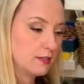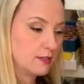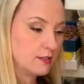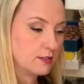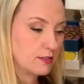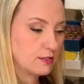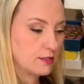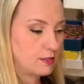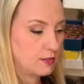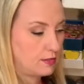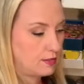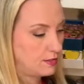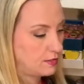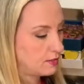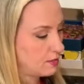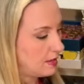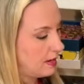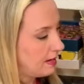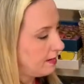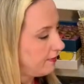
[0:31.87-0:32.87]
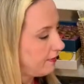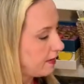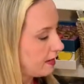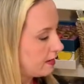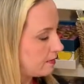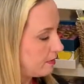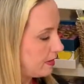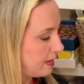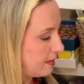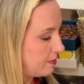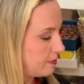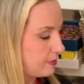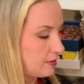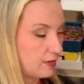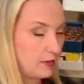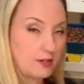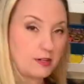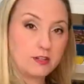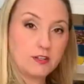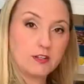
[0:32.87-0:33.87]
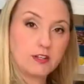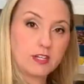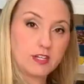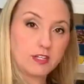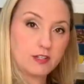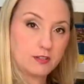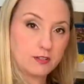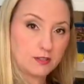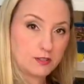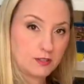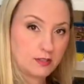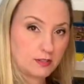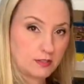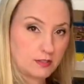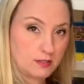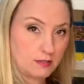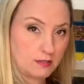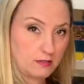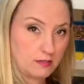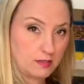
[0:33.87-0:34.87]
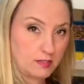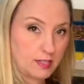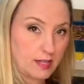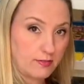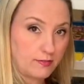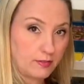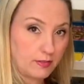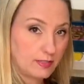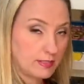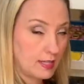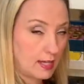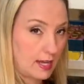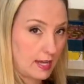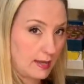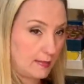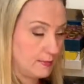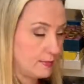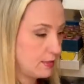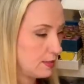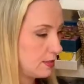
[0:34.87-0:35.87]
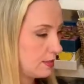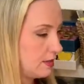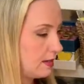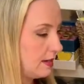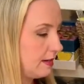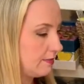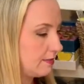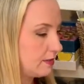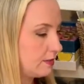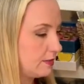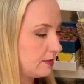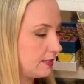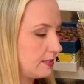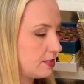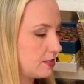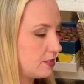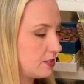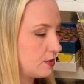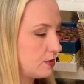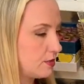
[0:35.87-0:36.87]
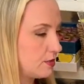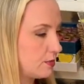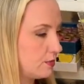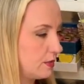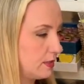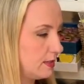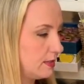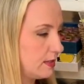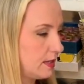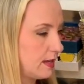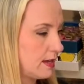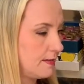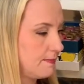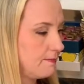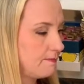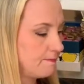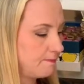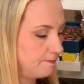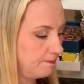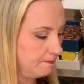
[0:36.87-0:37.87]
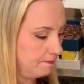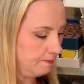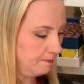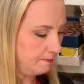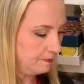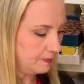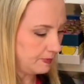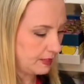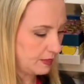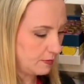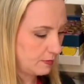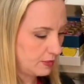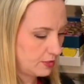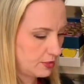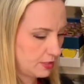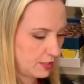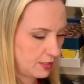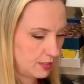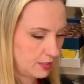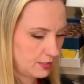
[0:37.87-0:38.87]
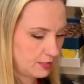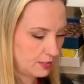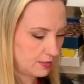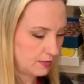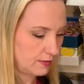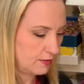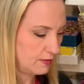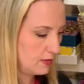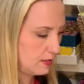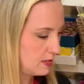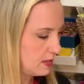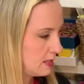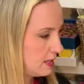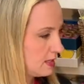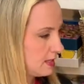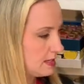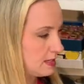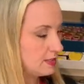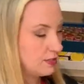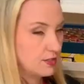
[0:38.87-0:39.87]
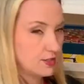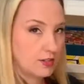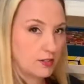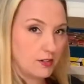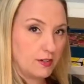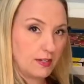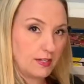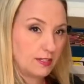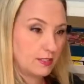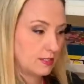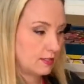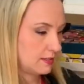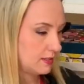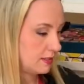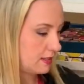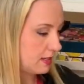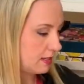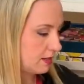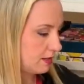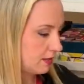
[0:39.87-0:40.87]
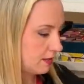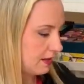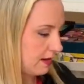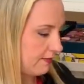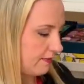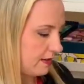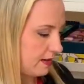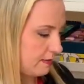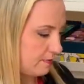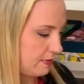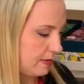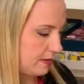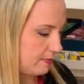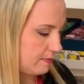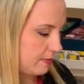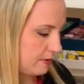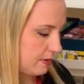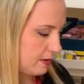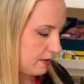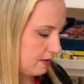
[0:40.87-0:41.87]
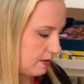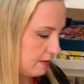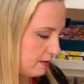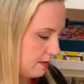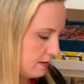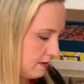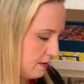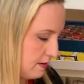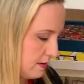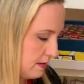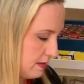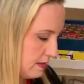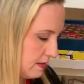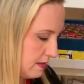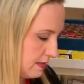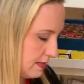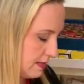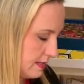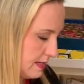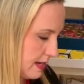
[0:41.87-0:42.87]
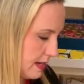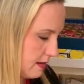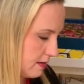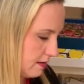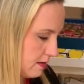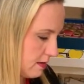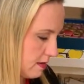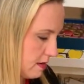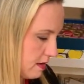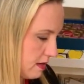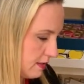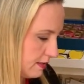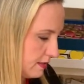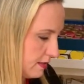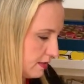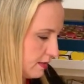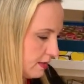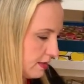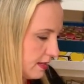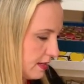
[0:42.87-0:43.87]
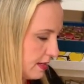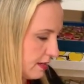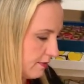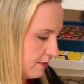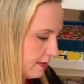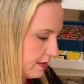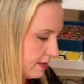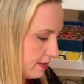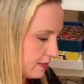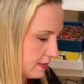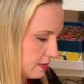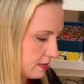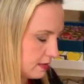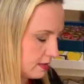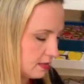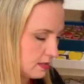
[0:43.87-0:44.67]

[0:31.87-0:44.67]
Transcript: So this graphite paper you can use several times. You don't have to only just use it one time. And what you're going to do is you're going to set your graphite paper down onto your canvas.